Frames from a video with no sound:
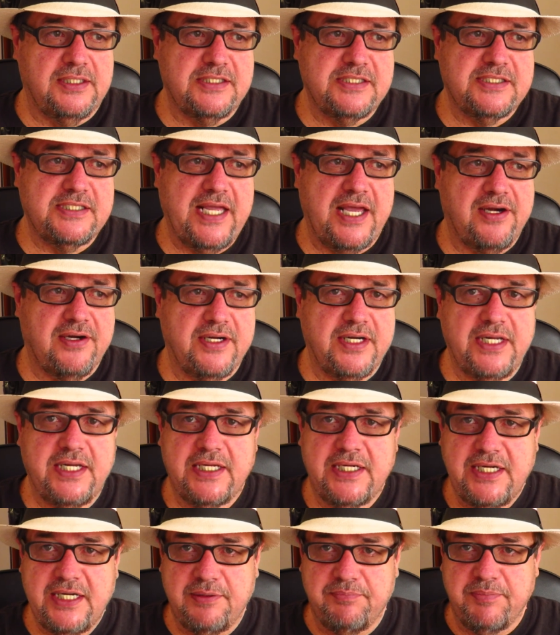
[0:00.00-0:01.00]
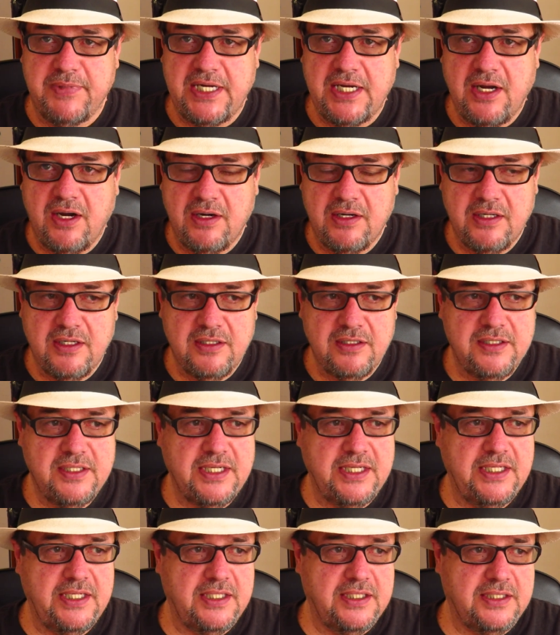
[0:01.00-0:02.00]
Saturday it hit me
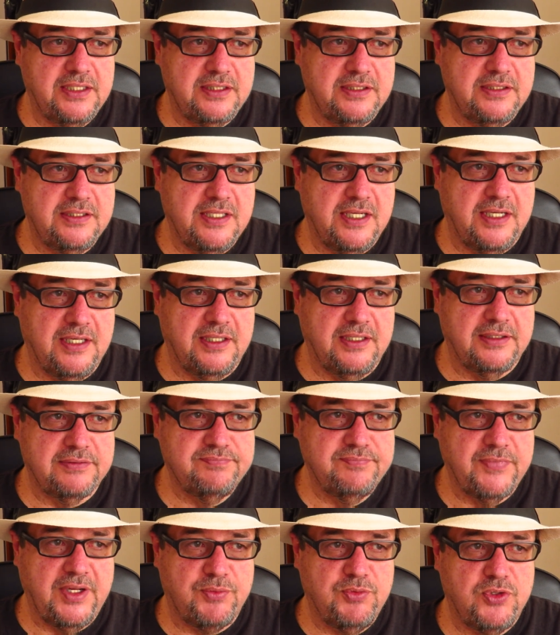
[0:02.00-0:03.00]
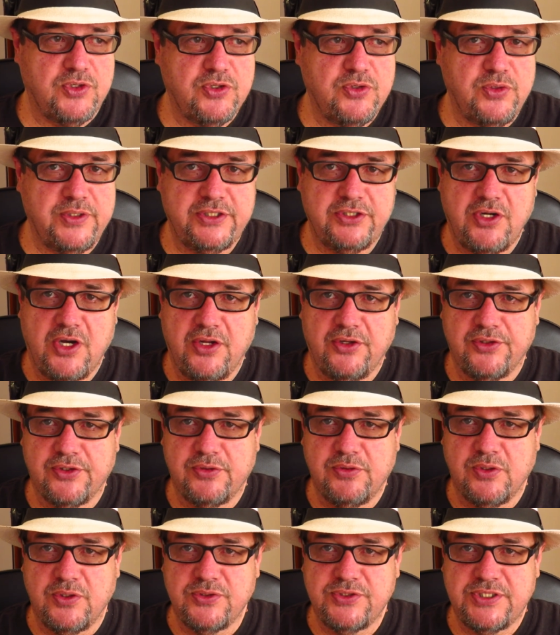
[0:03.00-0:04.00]
hard, and I won't go into all
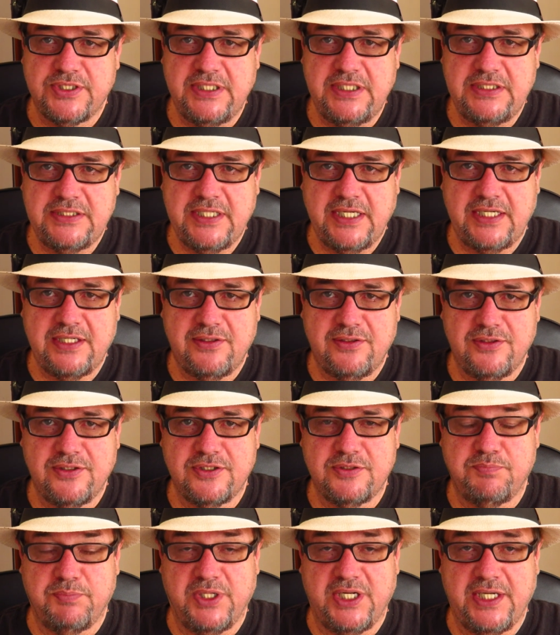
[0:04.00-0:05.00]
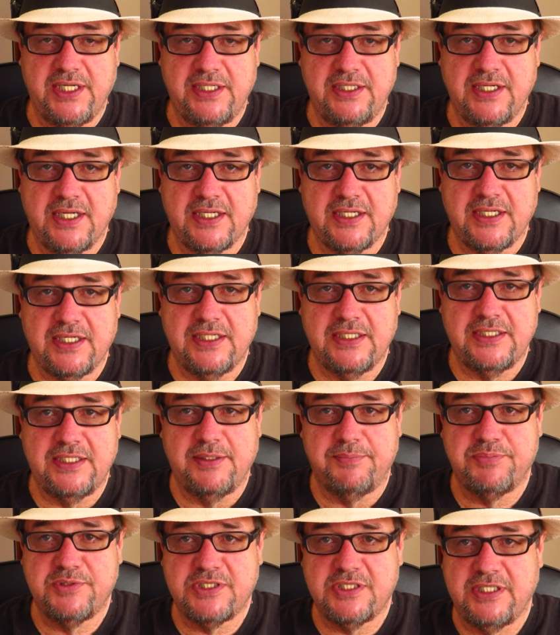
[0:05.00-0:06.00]
the gross details, but I
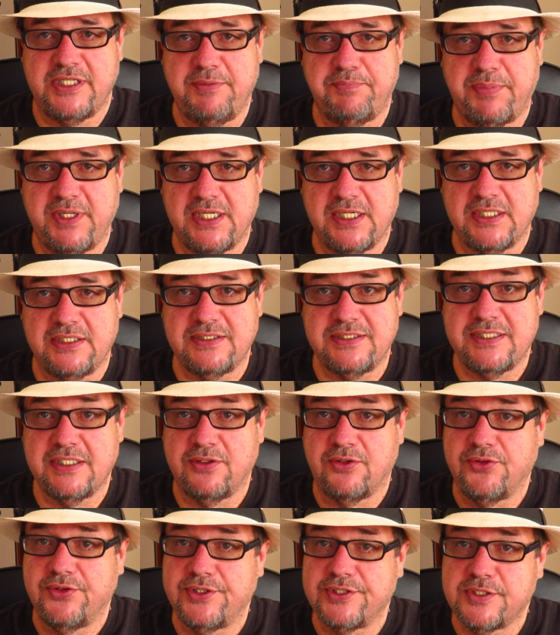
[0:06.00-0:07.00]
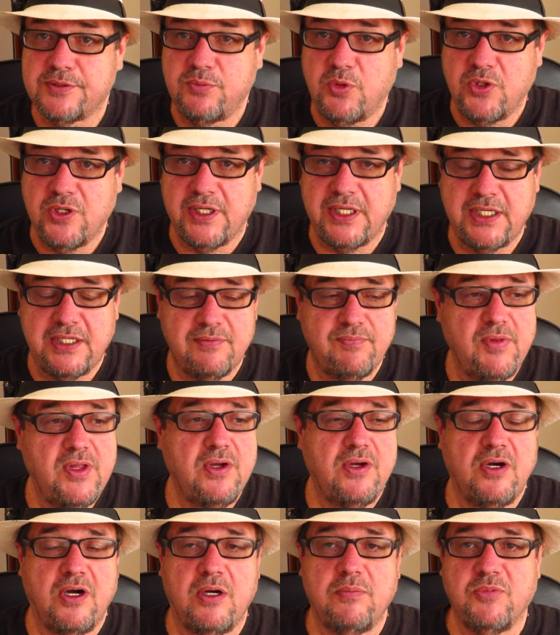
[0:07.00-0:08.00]
ended up sleeping until this
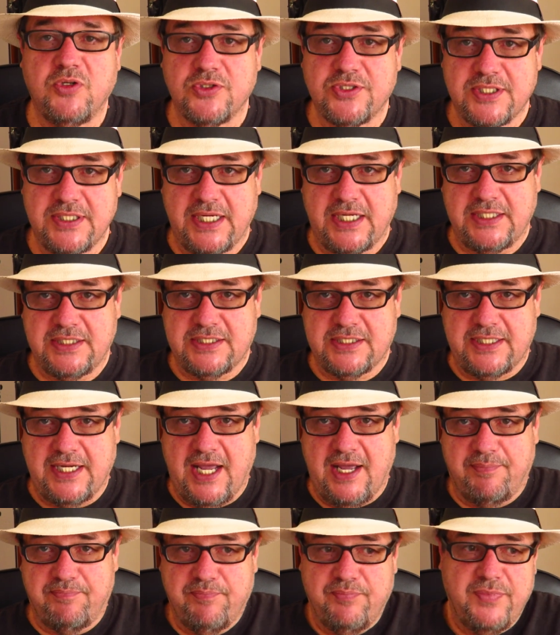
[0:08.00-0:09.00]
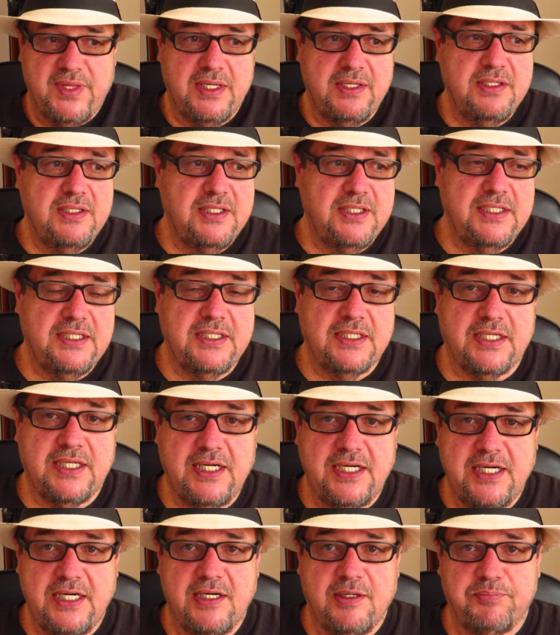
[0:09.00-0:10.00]
morning, almost nonstop,
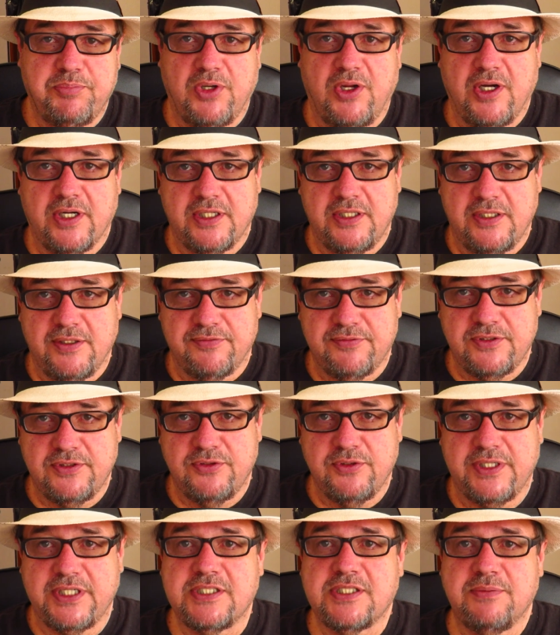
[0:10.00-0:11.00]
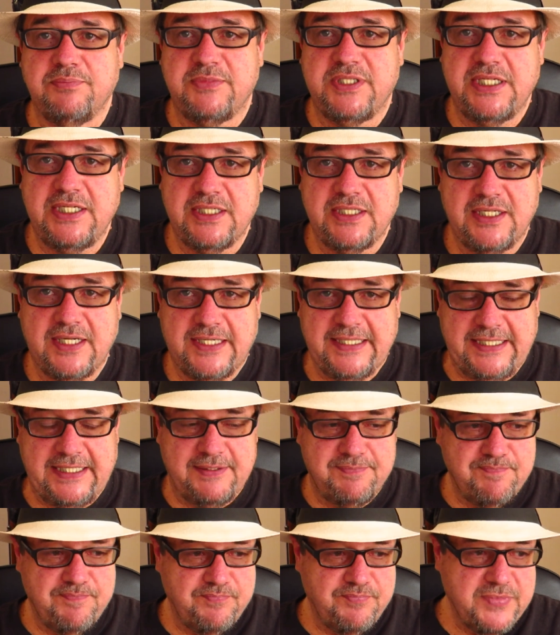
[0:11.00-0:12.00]
getting up long enough to drink some tea and
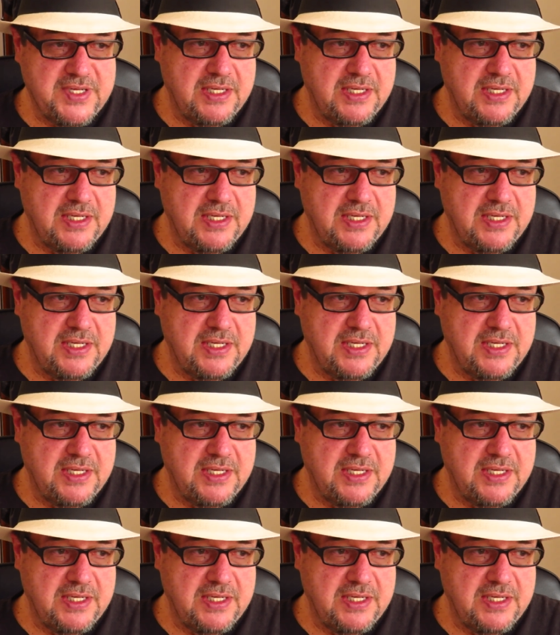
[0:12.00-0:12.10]
honey.